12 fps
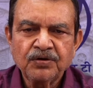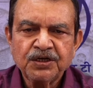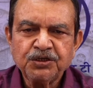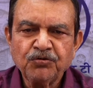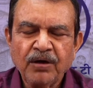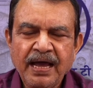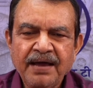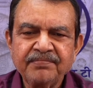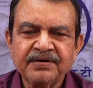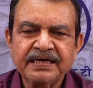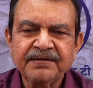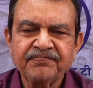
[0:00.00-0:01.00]
you
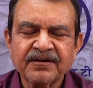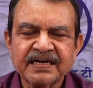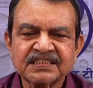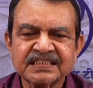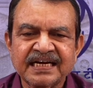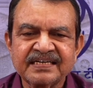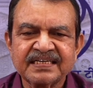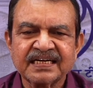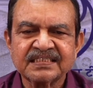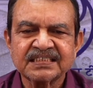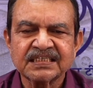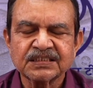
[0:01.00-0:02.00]
have different
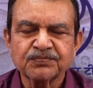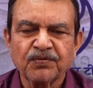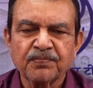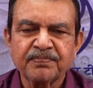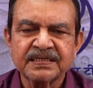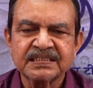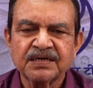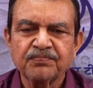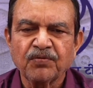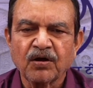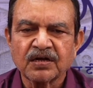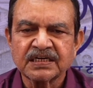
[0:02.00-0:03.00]
sentences for present
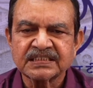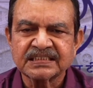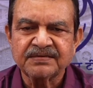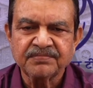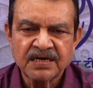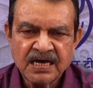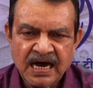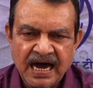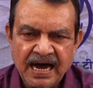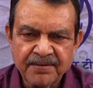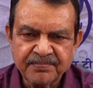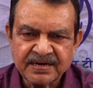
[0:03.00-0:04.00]
progressive.
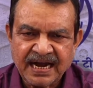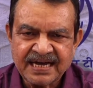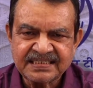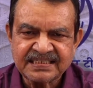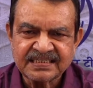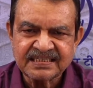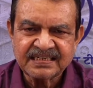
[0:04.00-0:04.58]
I am writing